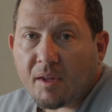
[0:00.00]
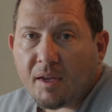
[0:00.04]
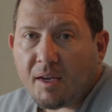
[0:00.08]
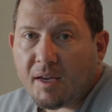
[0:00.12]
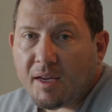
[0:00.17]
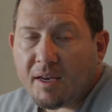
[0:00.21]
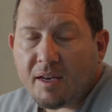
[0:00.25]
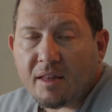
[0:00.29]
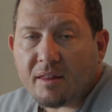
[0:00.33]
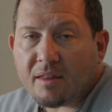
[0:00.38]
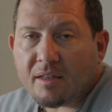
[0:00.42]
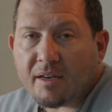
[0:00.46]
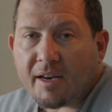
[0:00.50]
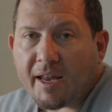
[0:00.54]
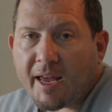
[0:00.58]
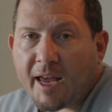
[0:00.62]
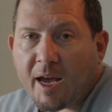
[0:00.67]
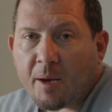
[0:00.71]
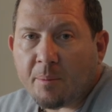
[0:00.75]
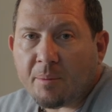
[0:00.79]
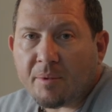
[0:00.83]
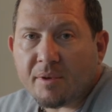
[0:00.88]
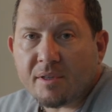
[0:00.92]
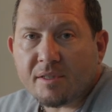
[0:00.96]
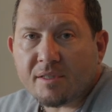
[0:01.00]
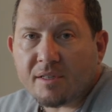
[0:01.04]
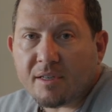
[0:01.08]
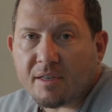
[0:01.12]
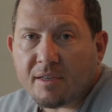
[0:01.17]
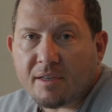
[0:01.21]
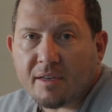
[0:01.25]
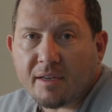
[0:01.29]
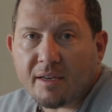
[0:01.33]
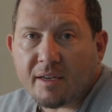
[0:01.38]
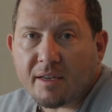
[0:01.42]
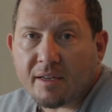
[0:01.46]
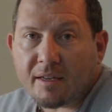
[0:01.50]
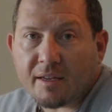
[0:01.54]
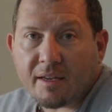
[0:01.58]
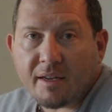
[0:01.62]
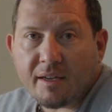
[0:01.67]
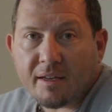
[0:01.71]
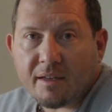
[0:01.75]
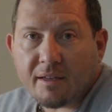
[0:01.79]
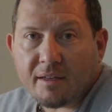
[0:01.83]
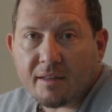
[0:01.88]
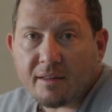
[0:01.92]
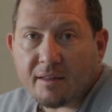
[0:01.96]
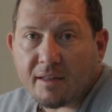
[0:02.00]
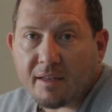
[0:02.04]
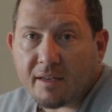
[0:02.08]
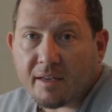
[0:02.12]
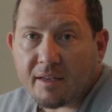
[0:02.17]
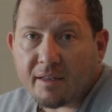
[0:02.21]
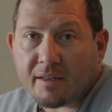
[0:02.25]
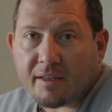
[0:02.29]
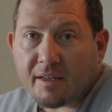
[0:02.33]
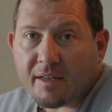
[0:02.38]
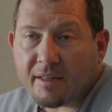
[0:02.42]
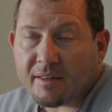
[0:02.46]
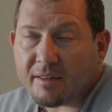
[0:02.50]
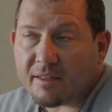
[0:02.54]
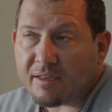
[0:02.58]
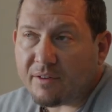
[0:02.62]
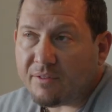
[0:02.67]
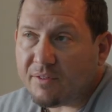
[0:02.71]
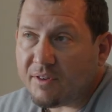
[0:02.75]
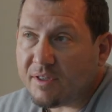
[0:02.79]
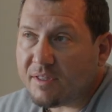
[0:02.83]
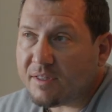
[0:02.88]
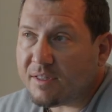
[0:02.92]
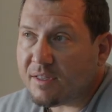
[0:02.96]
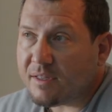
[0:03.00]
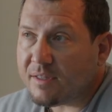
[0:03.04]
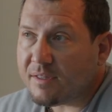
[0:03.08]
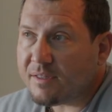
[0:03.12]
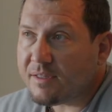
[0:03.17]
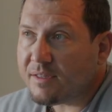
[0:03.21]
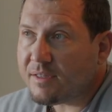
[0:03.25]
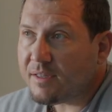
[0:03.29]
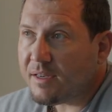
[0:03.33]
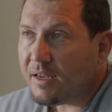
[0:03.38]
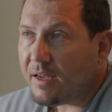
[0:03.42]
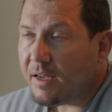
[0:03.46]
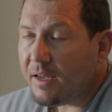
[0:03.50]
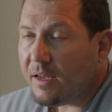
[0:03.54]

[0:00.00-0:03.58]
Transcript: anything happens and they can get their visas